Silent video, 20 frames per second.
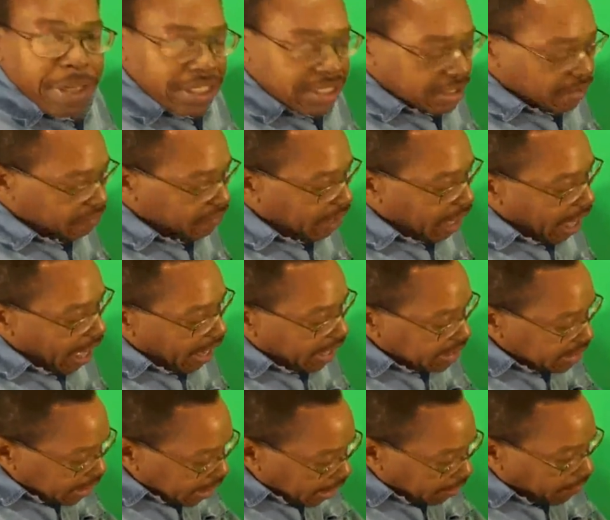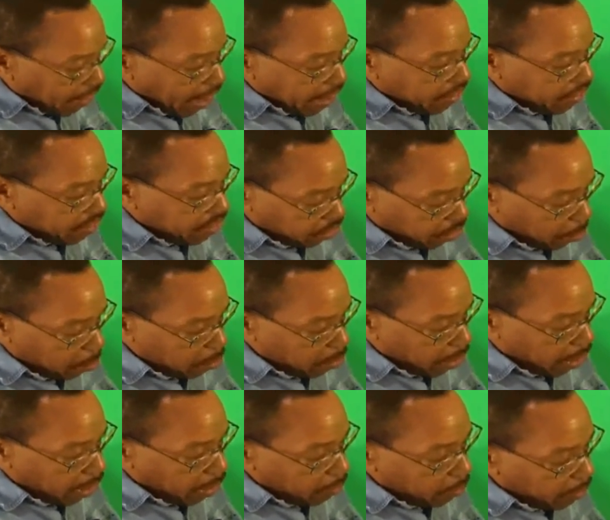piece of glass, and I've got the drip
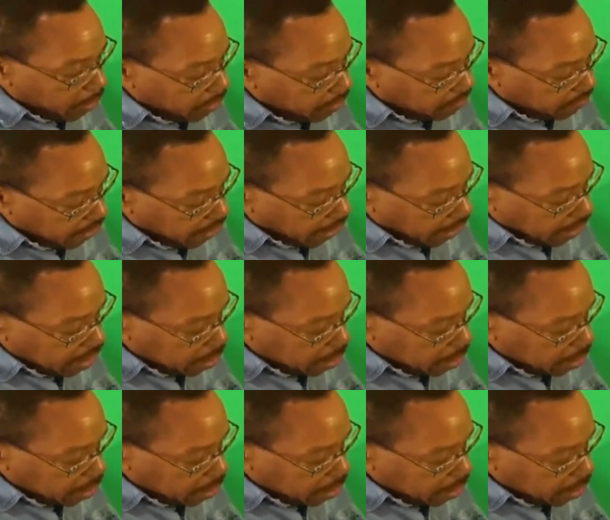rail with V